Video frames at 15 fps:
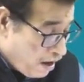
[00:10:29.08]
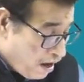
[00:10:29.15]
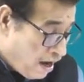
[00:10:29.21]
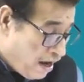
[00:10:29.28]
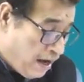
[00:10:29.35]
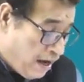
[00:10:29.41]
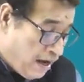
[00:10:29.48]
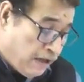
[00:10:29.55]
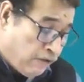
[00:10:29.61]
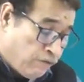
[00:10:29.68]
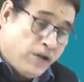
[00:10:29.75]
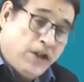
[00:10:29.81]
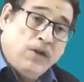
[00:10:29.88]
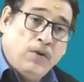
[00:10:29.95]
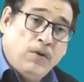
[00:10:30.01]
And
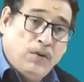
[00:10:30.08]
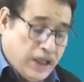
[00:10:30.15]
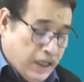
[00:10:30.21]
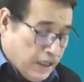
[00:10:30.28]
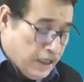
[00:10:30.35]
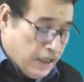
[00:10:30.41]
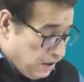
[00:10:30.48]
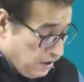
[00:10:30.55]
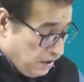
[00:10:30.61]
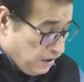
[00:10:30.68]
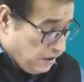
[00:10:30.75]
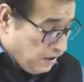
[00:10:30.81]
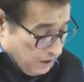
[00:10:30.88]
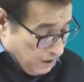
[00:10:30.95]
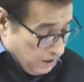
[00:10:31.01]
we know that
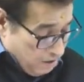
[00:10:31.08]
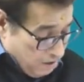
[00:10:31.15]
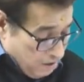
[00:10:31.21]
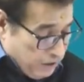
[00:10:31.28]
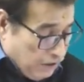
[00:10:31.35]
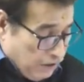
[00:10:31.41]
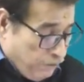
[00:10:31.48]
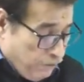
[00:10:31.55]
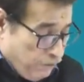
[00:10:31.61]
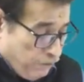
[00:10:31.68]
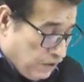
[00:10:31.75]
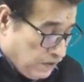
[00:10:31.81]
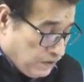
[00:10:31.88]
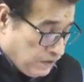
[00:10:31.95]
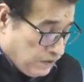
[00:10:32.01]
when we will
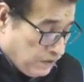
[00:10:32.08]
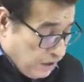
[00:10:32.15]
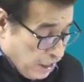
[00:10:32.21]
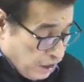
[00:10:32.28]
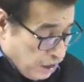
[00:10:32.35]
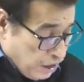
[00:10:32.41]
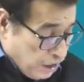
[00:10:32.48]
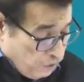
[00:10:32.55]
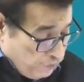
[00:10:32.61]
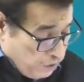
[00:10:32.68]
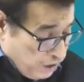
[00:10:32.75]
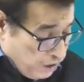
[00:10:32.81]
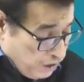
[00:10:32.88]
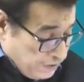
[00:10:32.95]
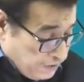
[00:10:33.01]
receive cash from
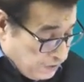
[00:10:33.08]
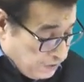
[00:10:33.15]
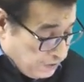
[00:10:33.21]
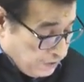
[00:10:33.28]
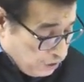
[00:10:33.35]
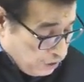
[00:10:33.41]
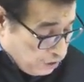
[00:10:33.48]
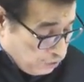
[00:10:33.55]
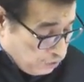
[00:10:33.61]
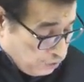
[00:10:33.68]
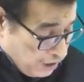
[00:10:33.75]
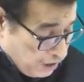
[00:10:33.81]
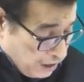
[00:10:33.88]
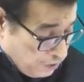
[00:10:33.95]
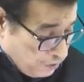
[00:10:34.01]
debtors, debtors will
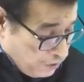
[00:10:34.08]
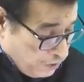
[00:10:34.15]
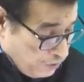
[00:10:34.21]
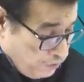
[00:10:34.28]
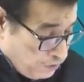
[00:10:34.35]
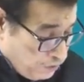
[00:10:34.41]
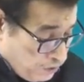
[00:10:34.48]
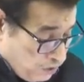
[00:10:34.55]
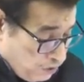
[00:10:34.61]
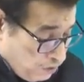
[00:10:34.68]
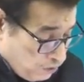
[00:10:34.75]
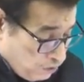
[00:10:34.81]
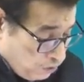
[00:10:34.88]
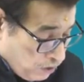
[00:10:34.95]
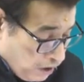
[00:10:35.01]
get reduced.
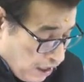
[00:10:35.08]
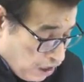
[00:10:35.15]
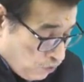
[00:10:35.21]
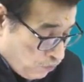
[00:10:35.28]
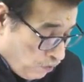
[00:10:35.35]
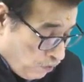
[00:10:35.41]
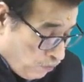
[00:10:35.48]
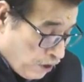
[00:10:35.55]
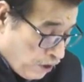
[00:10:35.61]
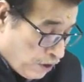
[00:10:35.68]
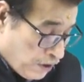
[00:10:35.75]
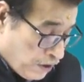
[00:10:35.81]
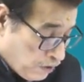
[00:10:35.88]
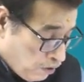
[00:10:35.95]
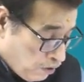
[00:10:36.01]
So cash from
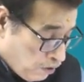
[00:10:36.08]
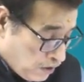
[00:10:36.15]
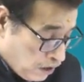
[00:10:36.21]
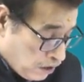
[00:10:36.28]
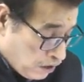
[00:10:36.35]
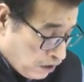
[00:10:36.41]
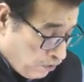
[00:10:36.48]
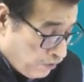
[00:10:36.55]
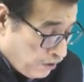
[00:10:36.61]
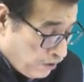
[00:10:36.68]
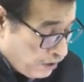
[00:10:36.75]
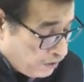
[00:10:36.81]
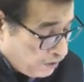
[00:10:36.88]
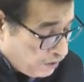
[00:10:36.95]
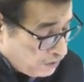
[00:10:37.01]
debtors or receipts from
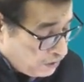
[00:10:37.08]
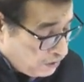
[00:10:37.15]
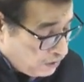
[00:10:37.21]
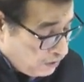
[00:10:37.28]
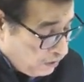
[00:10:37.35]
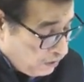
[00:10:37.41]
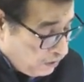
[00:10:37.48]
debtors